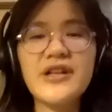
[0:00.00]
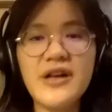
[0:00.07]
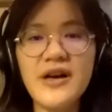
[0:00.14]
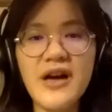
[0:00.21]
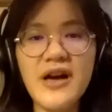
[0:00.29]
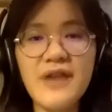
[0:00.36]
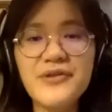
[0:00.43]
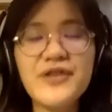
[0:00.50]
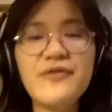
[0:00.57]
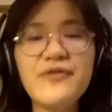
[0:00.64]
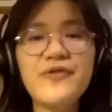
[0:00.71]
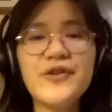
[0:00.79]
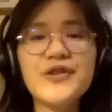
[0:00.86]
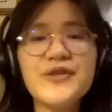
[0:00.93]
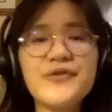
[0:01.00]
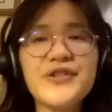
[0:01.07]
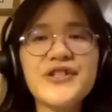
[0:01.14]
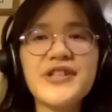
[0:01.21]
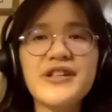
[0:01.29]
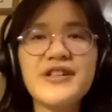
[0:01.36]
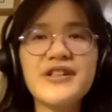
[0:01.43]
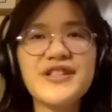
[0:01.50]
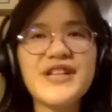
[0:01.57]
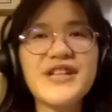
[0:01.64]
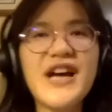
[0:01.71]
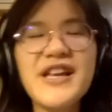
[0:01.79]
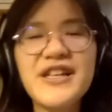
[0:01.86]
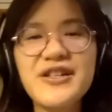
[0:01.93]
I was confused for a second because
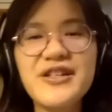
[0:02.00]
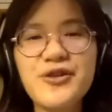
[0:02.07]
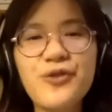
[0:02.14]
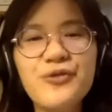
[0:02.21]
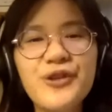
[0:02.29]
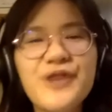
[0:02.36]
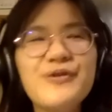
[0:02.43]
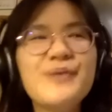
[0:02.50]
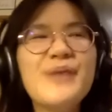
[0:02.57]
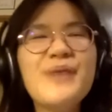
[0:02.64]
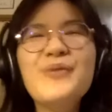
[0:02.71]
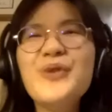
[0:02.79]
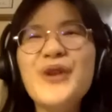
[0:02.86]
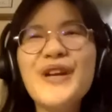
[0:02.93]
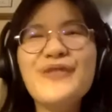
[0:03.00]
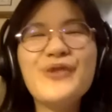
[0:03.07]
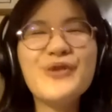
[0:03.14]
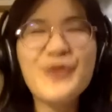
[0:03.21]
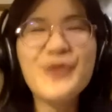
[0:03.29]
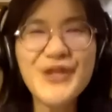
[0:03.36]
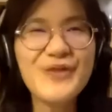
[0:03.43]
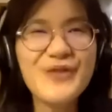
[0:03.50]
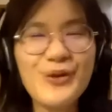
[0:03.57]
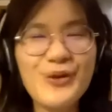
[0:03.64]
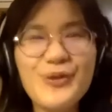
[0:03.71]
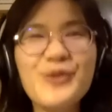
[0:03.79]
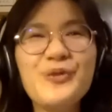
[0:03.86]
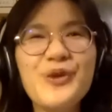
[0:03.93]
I don't really remember it. Was it
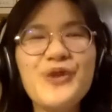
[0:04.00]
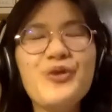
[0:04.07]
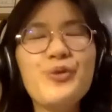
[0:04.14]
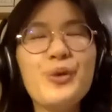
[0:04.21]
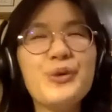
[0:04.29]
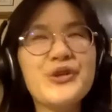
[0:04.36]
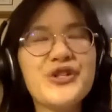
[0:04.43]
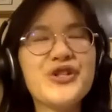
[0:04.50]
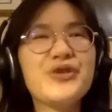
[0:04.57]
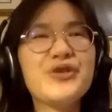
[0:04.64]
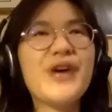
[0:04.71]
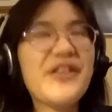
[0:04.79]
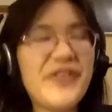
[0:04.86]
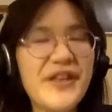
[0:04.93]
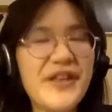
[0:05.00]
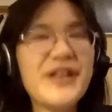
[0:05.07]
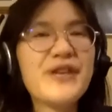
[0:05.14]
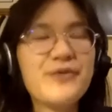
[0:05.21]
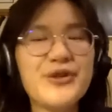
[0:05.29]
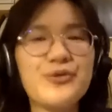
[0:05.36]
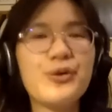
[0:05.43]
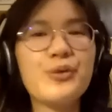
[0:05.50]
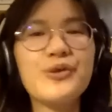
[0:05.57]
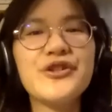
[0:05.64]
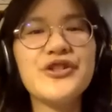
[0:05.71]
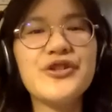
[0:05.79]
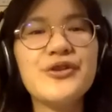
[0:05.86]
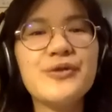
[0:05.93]
World War One or World War II? I think it was World War
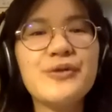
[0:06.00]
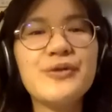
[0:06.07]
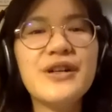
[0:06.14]
II.